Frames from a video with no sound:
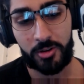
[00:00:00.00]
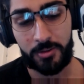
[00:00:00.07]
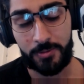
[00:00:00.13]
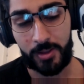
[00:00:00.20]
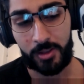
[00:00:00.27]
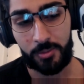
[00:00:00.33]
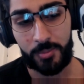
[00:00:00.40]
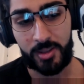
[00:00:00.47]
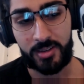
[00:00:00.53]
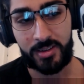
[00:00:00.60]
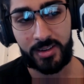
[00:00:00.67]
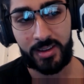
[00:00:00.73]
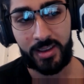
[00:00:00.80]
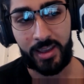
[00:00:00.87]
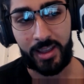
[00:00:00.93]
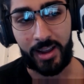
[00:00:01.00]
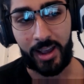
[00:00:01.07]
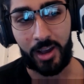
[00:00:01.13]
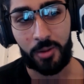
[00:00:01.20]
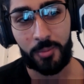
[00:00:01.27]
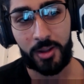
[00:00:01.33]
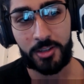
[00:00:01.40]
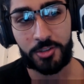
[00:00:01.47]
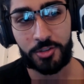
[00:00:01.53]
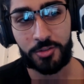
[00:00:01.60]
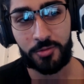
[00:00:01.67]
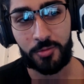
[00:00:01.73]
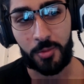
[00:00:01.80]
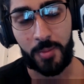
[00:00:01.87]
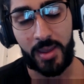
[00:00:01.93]
development and how much
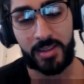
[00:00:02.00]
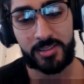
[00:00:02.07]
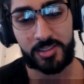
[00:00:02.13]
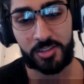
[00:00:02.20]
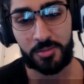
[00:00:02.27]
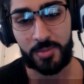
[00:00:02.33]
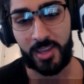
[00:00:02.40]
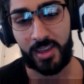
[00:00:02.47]
remains to be